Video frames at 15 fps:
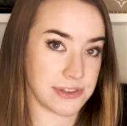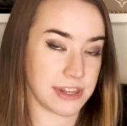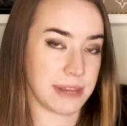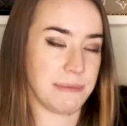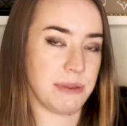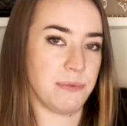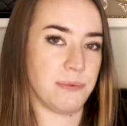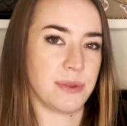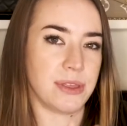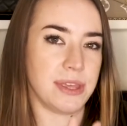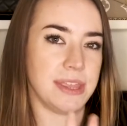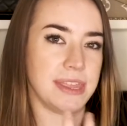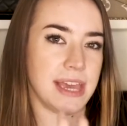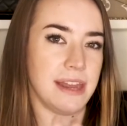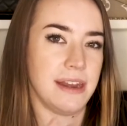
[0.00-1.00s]
It can be really
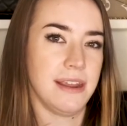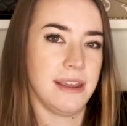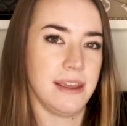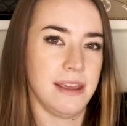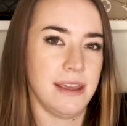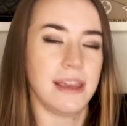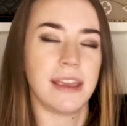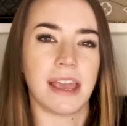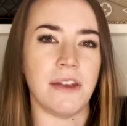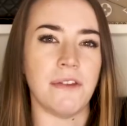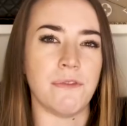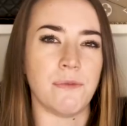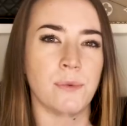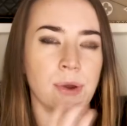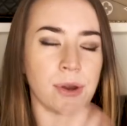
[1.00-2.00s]
that kind of
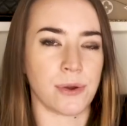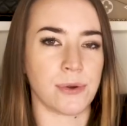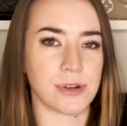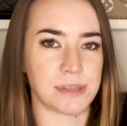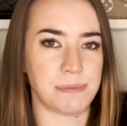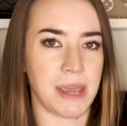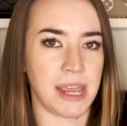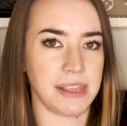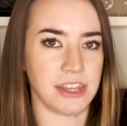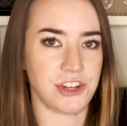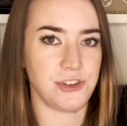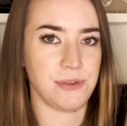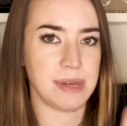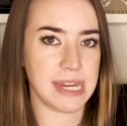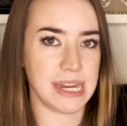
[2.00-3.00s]
workhorse bag
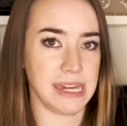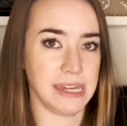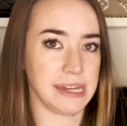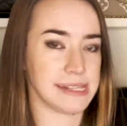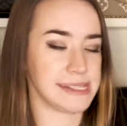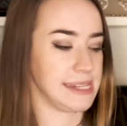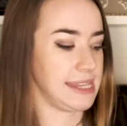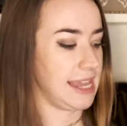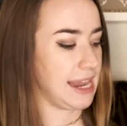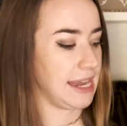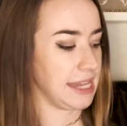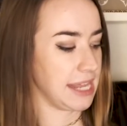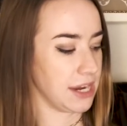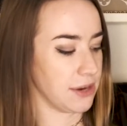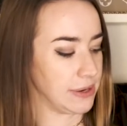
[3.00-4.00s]
that you need because it can
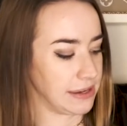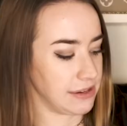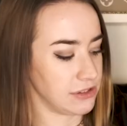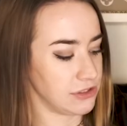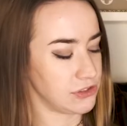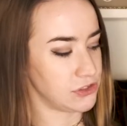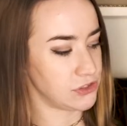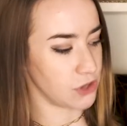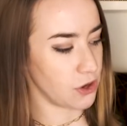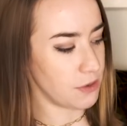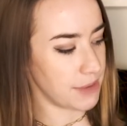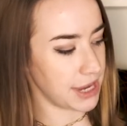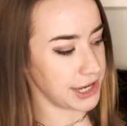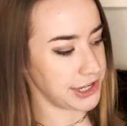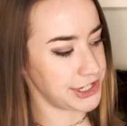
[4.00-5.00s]
carry so
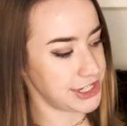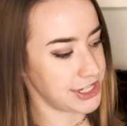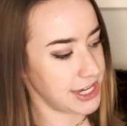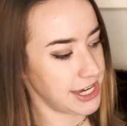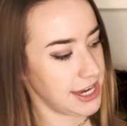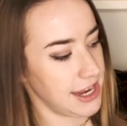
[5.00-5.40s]
much.